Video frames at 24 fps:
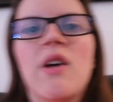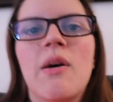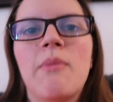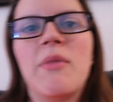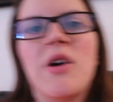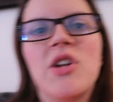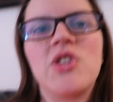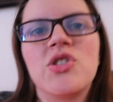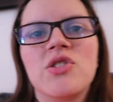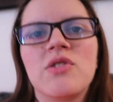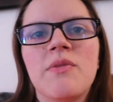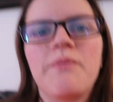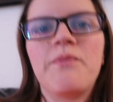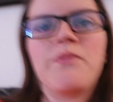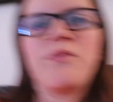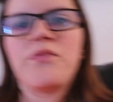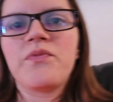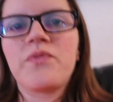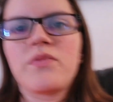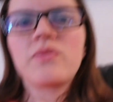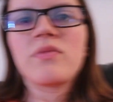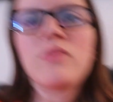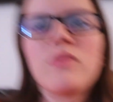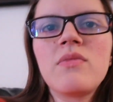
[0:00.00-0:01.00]
that much
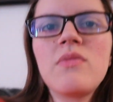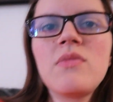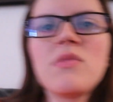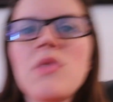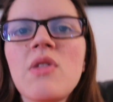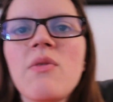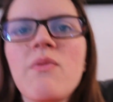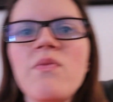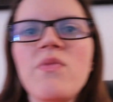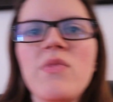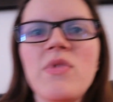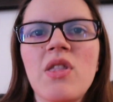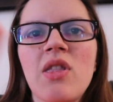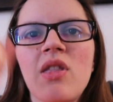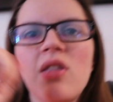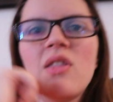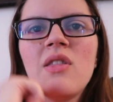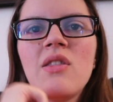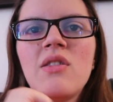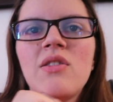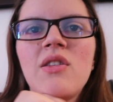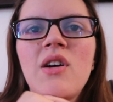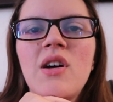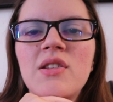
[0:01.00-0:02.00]

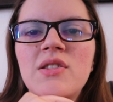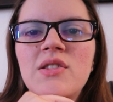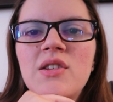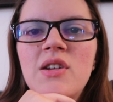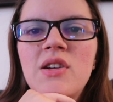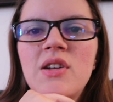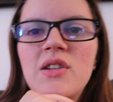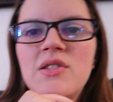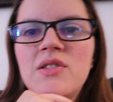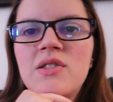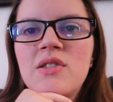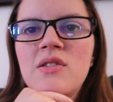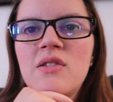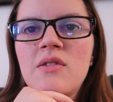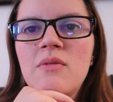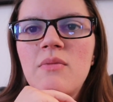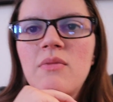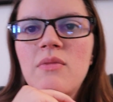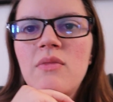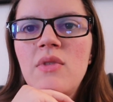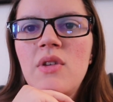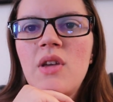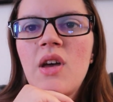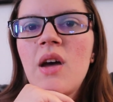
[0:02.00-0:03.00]
thoughts on it
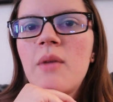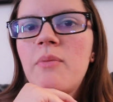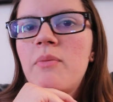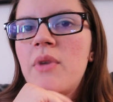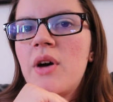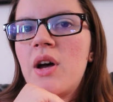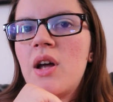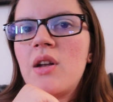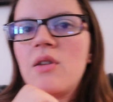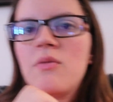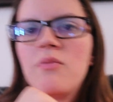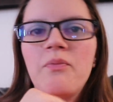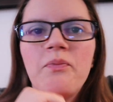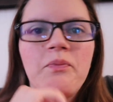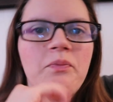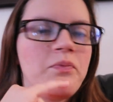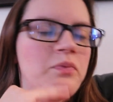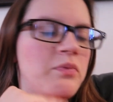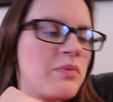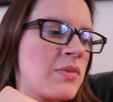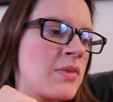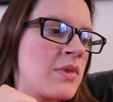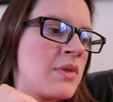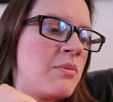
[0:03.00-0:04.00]
yet, but
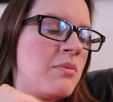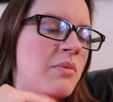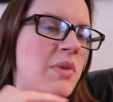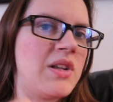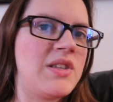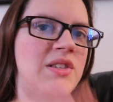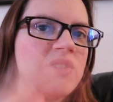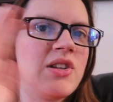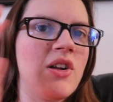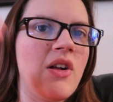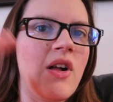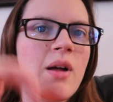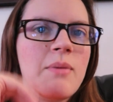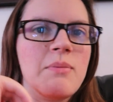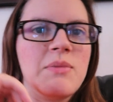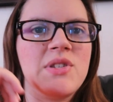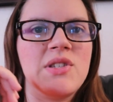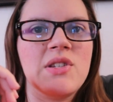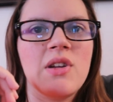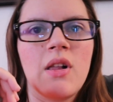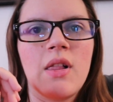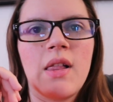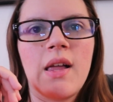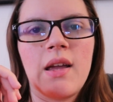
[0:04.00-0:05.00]
but still, I'm
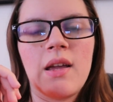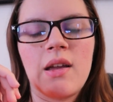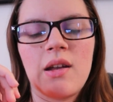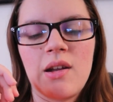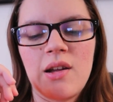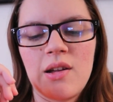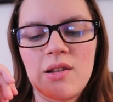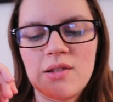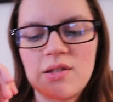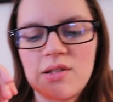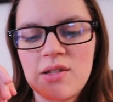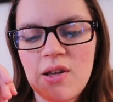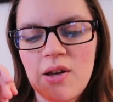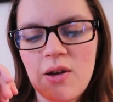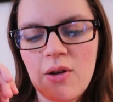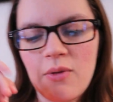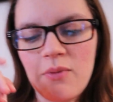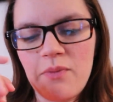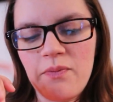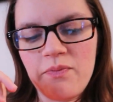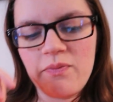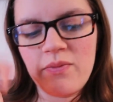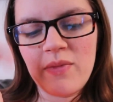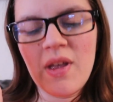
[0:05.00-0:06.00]
still liking it.
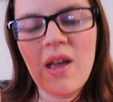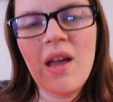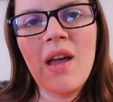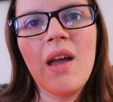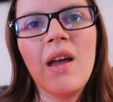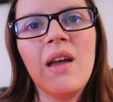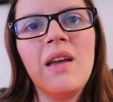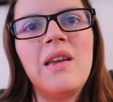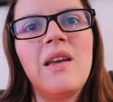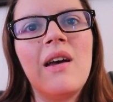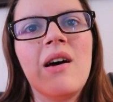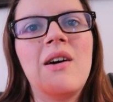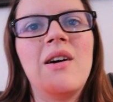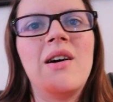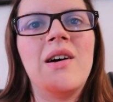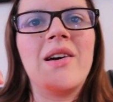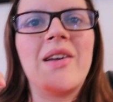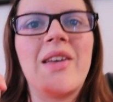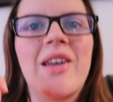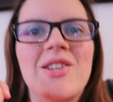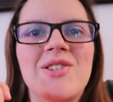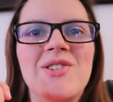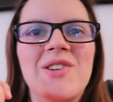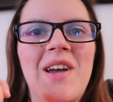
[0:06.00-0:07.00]
So yeah,
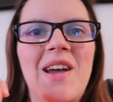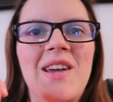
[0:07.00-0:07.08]
I'll catch you